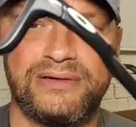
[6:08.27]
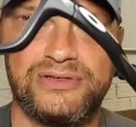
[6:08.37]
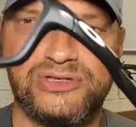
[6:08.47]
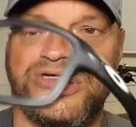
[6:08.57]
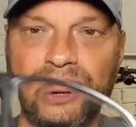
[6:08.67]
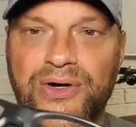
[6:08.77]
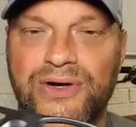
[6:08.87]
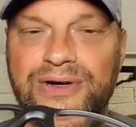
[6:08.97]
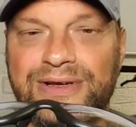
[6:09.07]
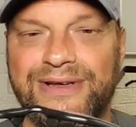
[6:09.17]

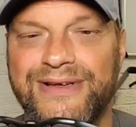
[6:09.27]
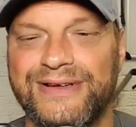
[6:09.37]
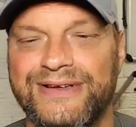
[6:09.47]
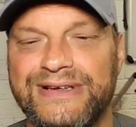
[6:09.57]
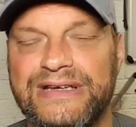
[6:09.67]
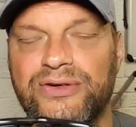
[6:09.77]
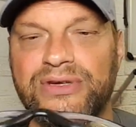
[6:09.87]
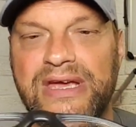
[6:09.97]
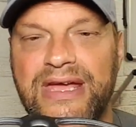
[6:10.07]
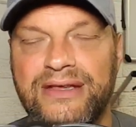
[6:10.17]
So, you know,
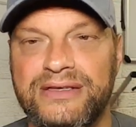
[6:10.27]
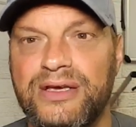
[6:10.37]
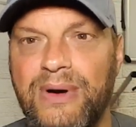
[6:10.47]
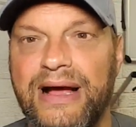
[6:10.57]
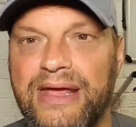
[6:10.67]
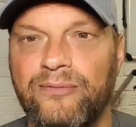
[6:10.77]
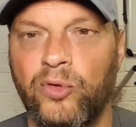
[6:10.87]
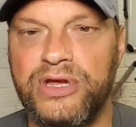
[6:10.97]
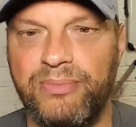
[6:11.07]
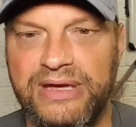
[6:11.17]
you're getting, you are getting
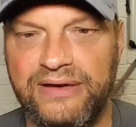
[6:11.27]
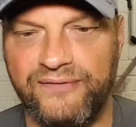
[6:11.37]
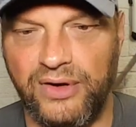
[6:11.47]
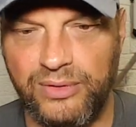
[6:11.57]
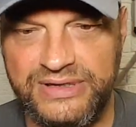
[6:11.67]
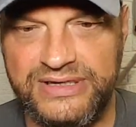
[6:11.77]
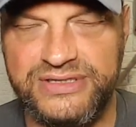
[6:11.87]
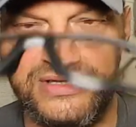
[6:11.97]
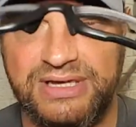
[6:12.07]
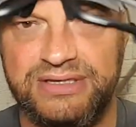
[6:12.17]
what you pay for with
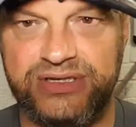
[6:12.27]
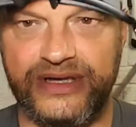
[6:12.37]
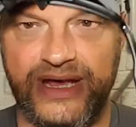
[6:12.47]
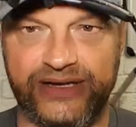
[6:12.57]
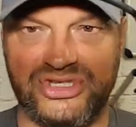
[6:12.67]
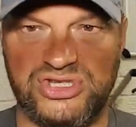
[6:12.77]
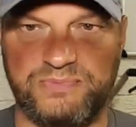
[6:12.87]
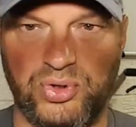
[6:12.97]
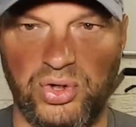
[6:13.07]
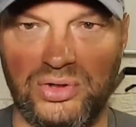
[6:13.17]
these things. They are
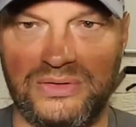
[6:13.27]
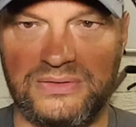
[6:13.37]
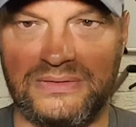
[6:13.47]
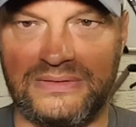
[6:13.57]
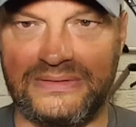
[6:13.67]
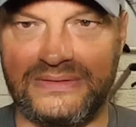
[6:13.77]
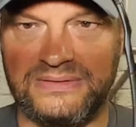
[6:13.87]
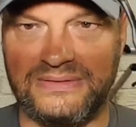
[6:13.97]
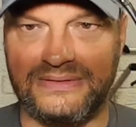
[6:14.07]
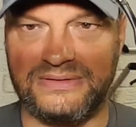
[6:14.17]
sprung
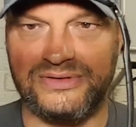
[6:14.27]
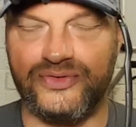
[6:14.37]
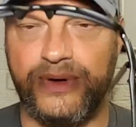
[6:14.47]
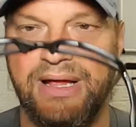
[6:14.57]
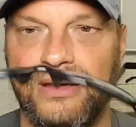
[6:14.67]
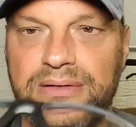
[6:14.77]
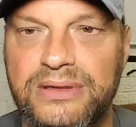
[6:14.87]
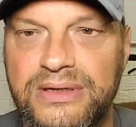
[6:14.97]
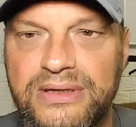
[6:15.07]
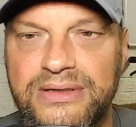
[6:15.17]
as well,
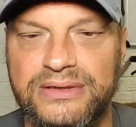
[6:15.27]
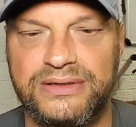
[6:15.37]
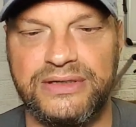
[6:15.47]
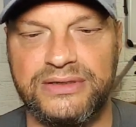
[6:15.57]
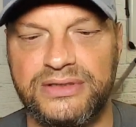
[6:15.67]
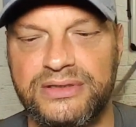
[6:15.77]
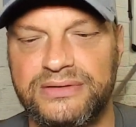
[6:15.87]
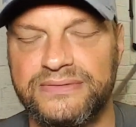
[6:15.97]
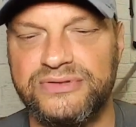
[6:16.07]
you know.